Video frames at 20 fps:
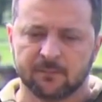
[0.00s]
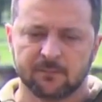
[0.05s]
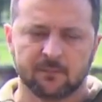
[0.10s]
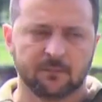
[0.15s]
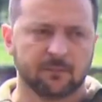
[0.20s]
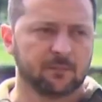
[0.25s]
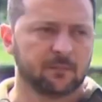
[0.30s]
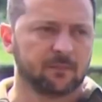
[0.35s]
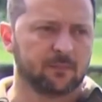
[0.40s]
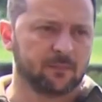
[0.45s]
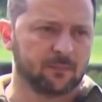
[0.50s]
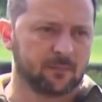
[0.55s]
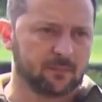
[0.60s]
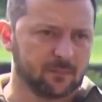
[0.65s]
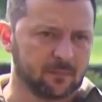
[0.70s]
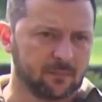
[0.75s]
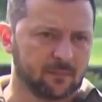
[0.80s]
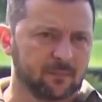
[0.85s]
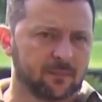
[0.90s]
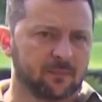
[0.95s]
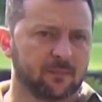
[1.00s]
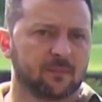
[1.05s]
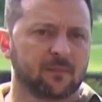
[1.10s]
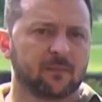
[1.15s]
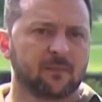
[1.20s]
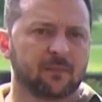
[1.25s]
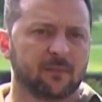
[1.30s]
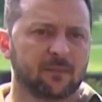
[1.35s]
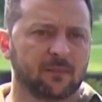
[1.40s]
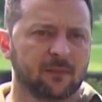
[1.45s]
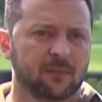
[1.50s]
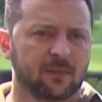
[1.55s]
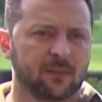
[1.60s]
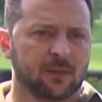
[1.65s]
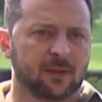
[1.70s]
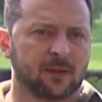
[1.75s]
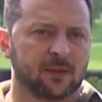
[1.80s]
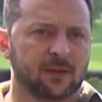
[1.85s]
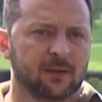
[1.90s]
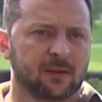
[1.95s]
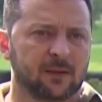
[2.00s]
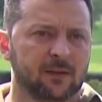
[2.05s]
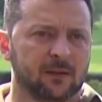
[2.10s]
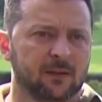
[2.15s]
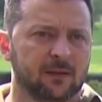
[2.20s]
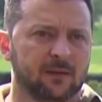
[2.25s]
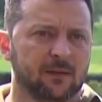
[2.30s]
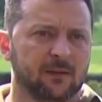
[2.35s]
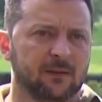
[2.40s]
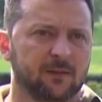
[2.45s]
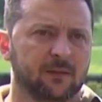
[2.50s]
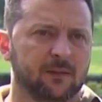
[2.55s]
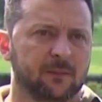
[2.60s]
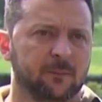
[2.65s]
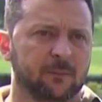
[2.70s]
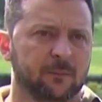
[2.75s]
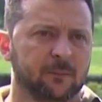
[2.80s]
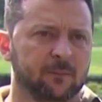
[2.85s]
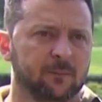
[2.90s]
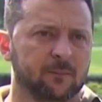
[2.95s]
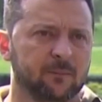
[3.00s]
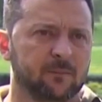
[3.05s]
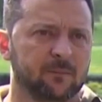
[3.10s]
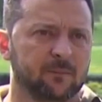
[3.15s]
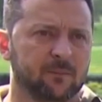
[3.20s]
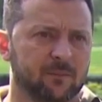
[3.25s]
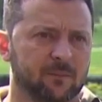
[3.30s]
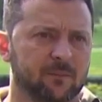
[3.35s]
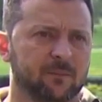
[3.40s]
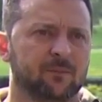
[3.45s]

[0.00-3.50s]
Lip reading: No words are spoken by the person on screen.